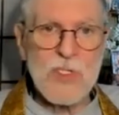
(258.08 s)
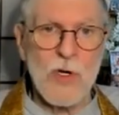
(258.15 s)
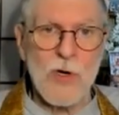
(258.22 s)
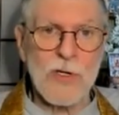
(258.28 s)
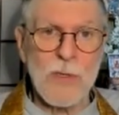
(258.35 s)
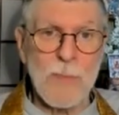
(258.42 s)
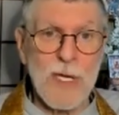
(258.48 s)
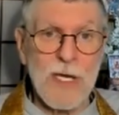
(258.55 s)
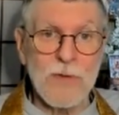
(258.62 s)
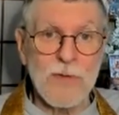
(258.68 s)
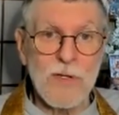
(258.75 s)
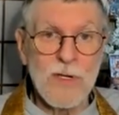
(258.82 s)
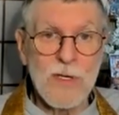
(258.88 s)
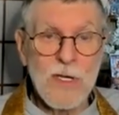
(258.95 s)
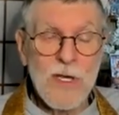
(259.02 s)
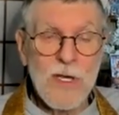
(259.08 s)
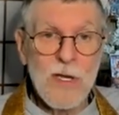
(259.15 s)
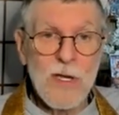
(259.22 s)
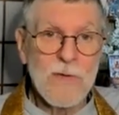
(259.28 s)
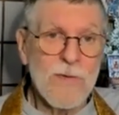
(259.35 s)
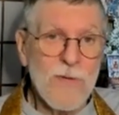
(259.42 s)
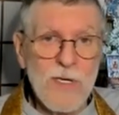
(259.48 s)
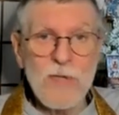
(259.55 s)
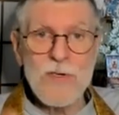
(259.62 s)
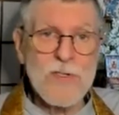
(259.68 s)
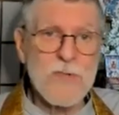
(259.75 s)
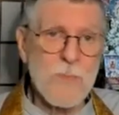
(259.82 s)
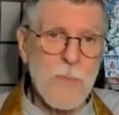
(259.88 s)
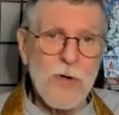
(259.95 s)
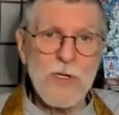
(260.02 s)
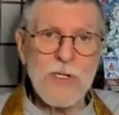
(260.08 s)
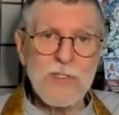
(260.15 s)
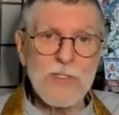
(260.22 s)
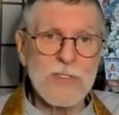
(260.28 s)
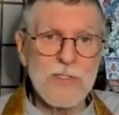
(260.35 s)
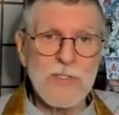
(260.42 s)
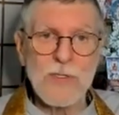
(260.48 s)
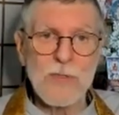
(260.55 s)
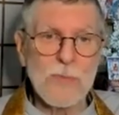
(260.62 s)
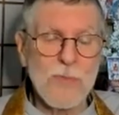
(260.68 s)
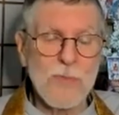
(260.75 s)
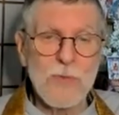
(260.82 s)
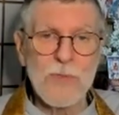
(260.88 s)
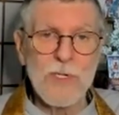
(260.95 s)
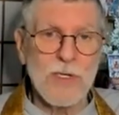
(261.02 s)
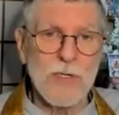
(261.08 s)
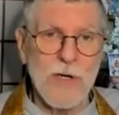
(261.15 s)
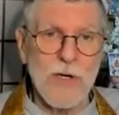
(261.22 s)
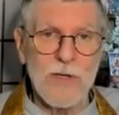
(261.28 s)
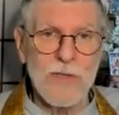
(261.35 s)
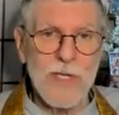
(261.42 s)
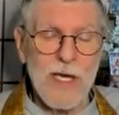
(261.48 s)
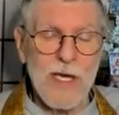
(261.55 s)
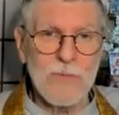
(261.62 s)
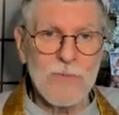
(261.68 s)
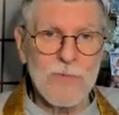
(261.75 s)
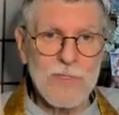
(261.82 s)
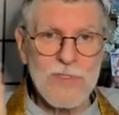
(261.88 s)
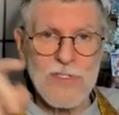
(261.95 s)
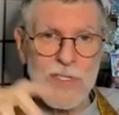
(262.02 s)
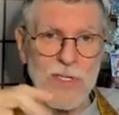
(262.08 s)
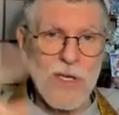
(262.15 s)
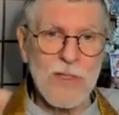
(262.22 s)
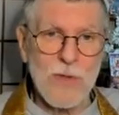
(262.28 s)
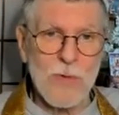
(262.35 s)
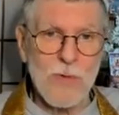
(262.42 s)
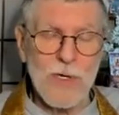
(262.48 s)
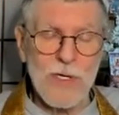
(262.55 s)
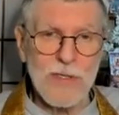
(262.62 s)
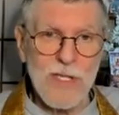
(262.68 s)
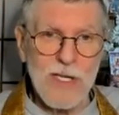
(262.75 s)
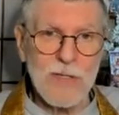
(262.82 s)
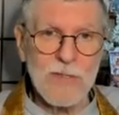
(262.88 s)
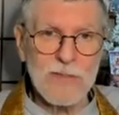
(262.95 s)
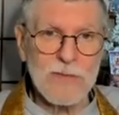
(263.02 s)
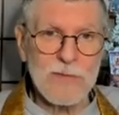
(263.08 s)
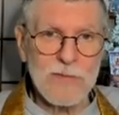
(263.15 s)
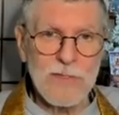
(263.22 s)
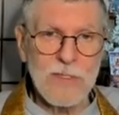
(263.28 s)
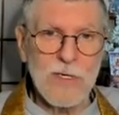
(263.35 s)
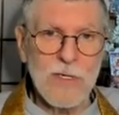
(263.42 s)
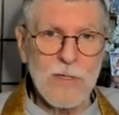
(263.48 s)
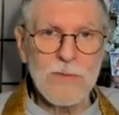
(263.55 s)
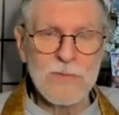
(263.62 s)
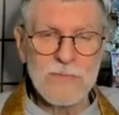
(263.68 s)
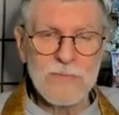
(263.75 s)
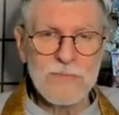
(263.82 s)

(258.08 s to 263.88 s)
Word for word: talk about fingers pointing to the moon and all that, which is another one that you know